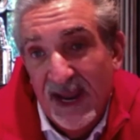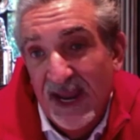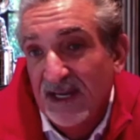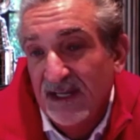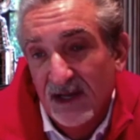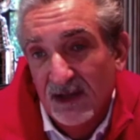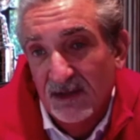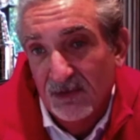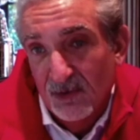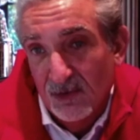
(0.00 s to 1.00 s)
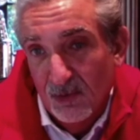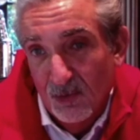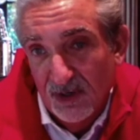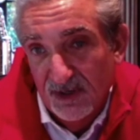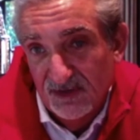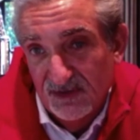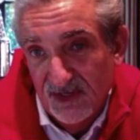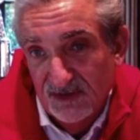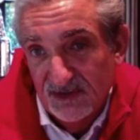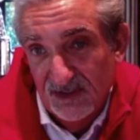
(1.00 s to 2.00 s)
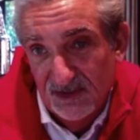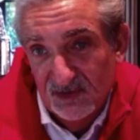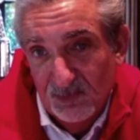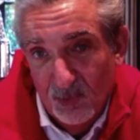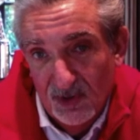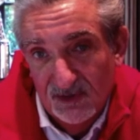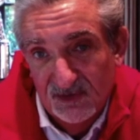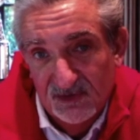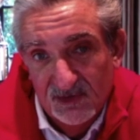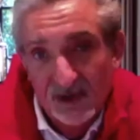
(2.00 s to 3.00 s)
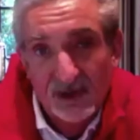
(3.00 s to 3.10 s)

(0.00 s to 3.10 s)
any other organization in sports.